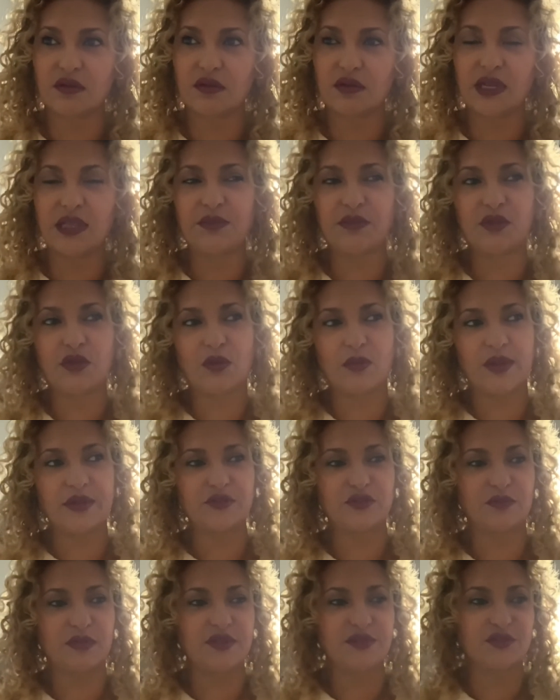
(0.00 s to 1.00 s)
let me go back
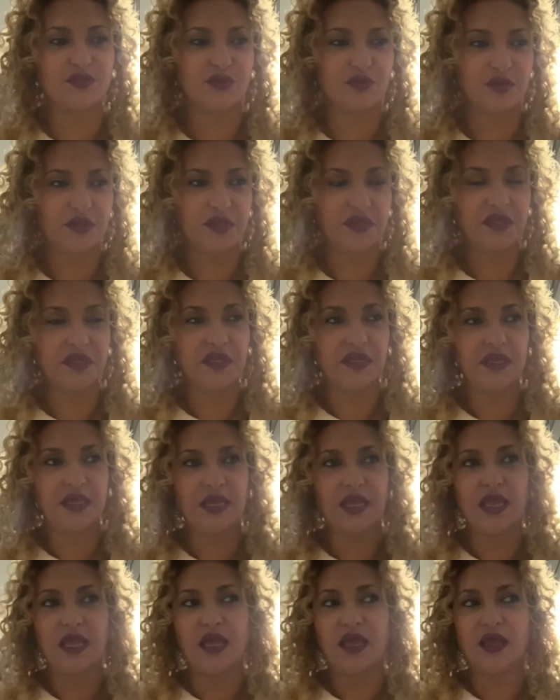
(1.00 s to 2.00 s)
to my story.
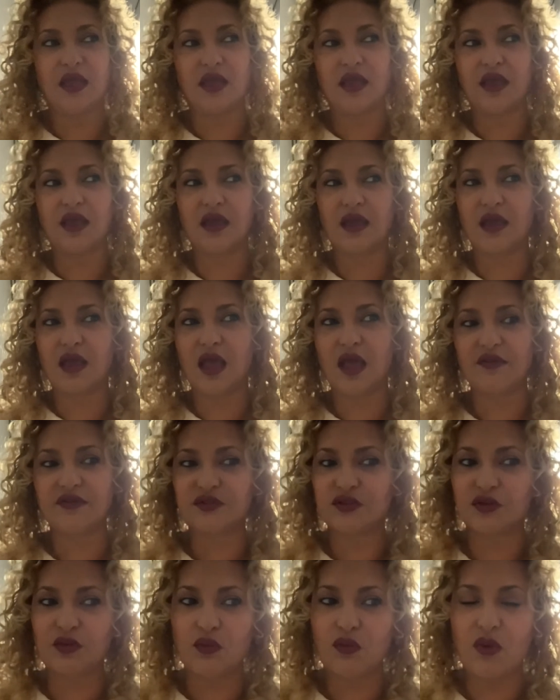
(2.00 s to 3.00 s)

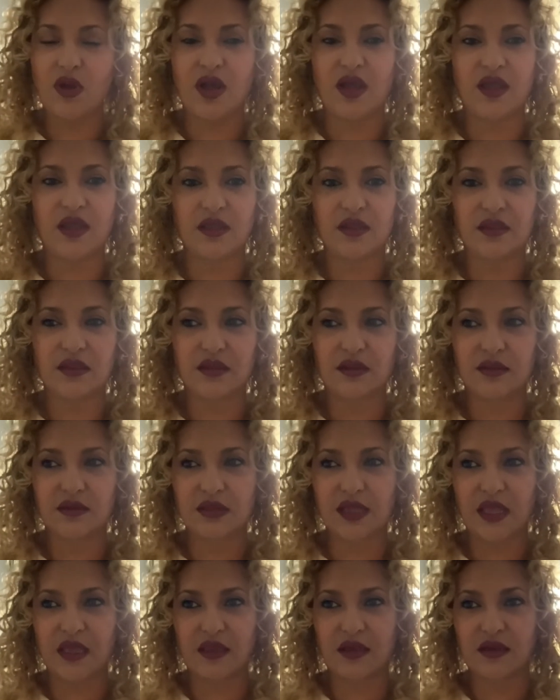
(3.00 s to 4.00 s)
After a while,
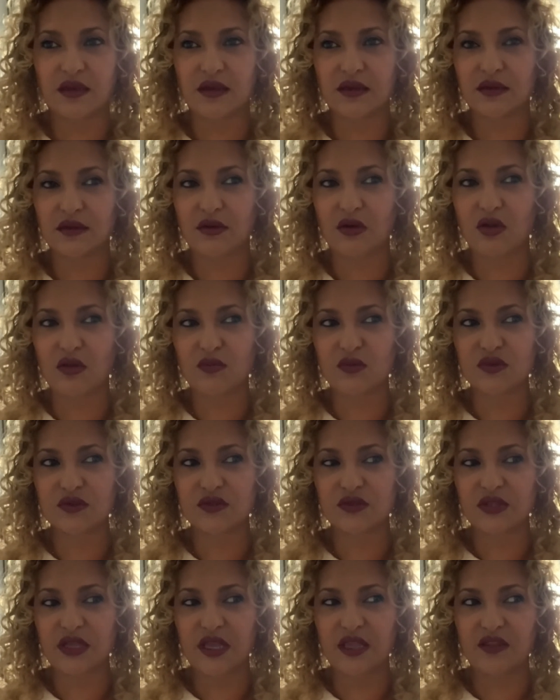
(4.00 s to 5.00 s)
like almost
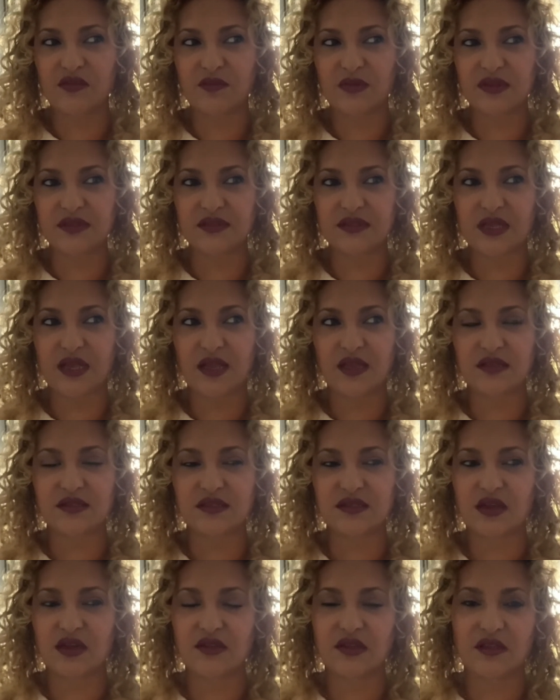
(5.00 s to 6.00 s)
8 months, I
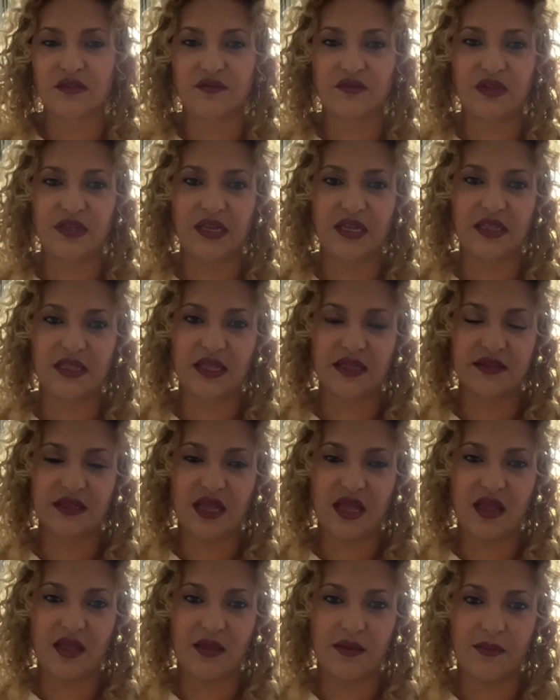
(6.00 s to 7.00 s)
started feeling that
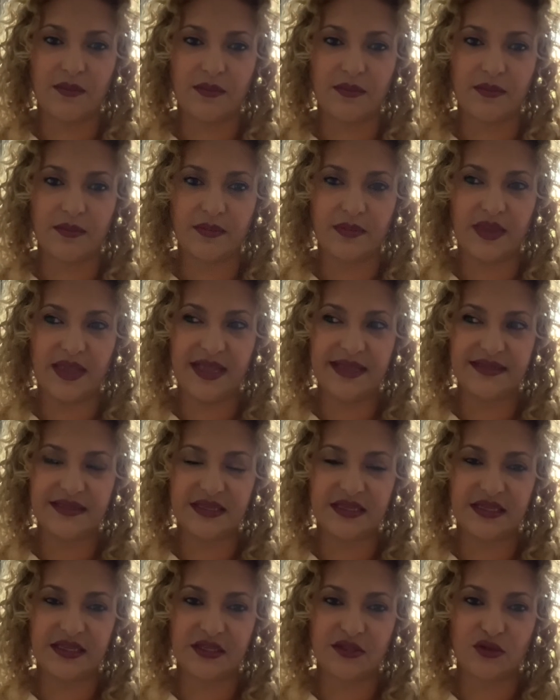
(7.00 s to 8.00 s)
I'm
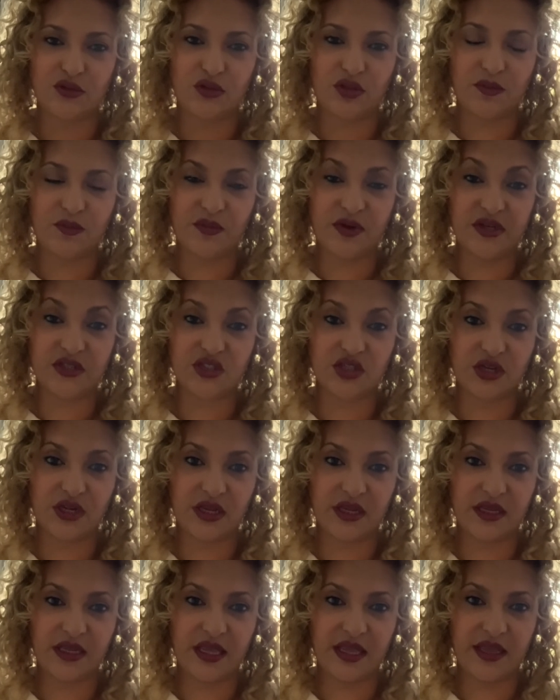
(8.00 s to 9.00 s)
getting into depression
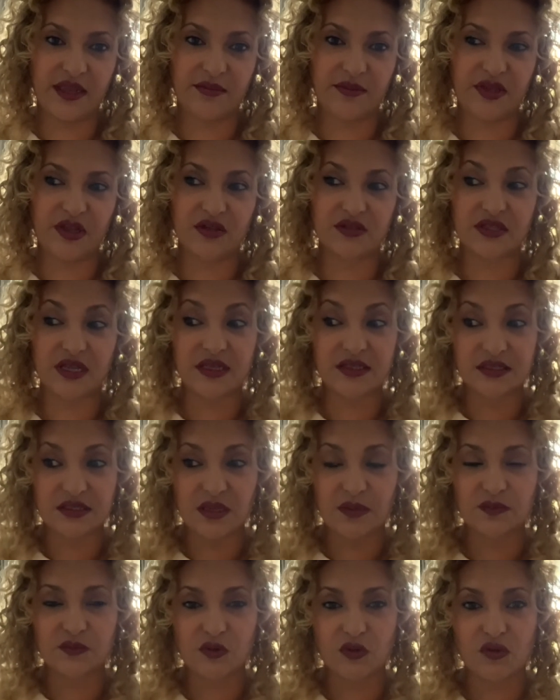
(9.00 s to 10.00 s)
again because I
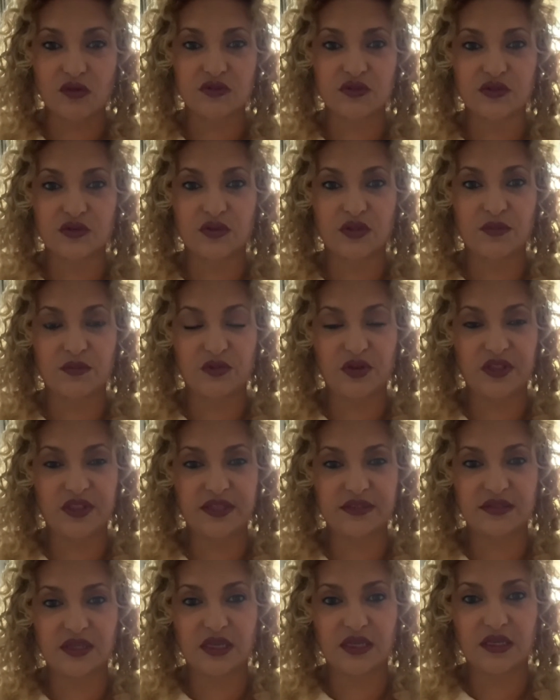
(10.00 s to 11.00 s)
stopped also the breathing
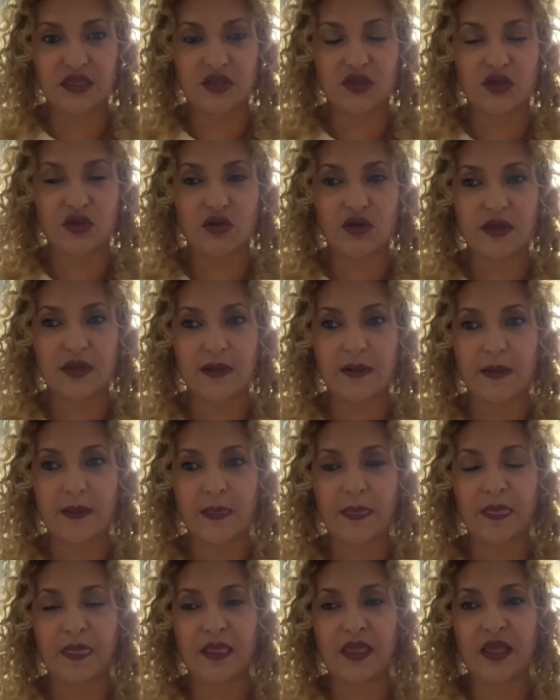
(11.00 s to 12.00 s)
technique yoga.
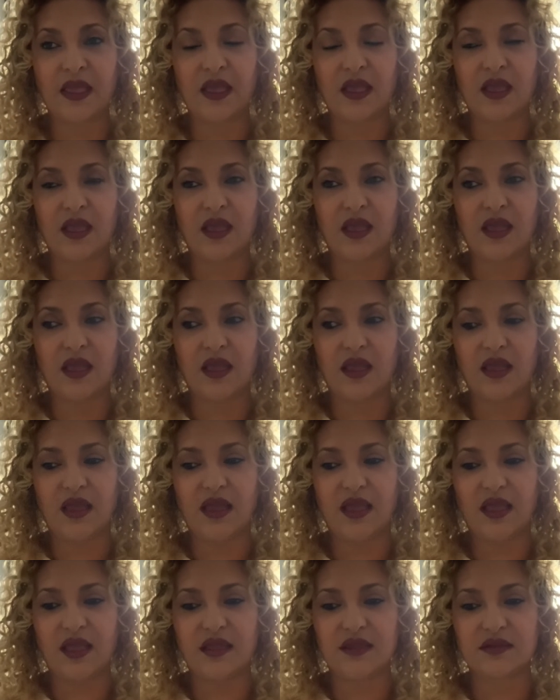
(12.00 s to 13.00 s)

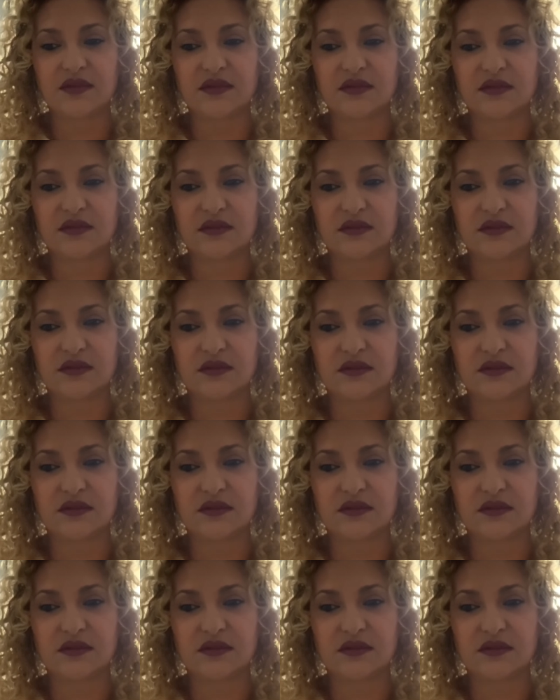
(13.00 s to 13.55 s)
And